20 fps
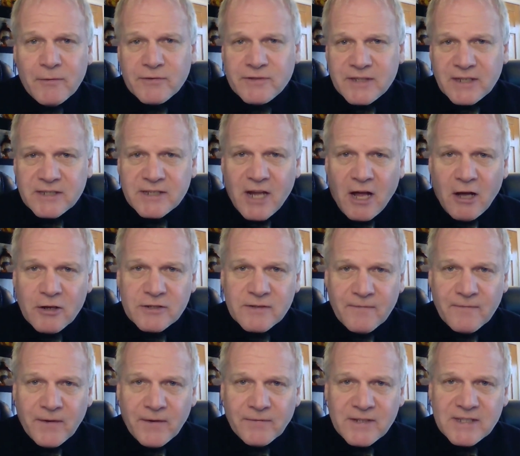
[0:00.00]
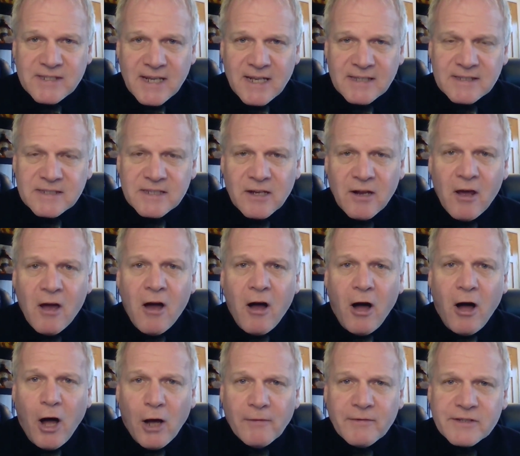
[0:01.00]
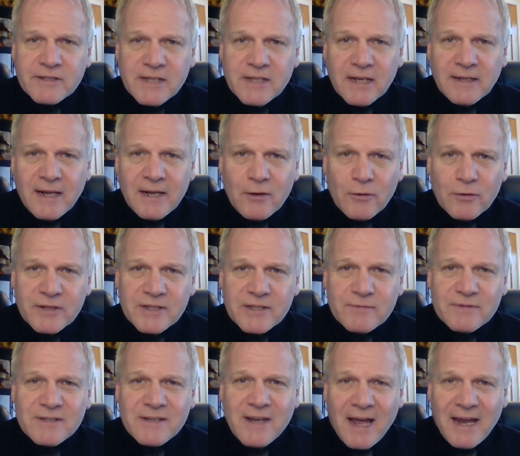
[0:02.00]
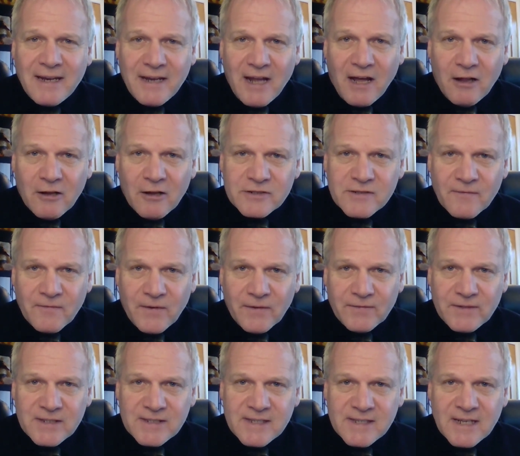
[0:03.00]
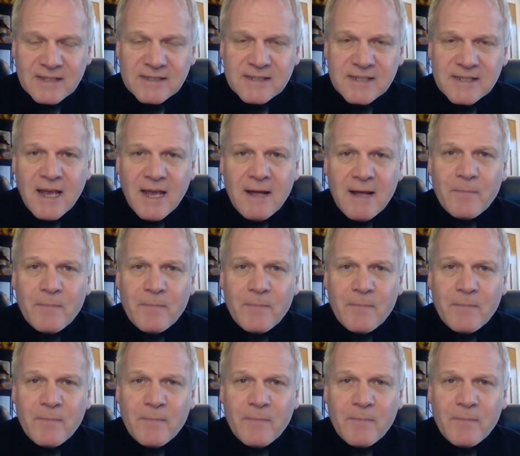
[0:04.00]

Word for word: It was six dollars and fifty cents, and all of a sudden I noticed it was nine dollars and fifty cents.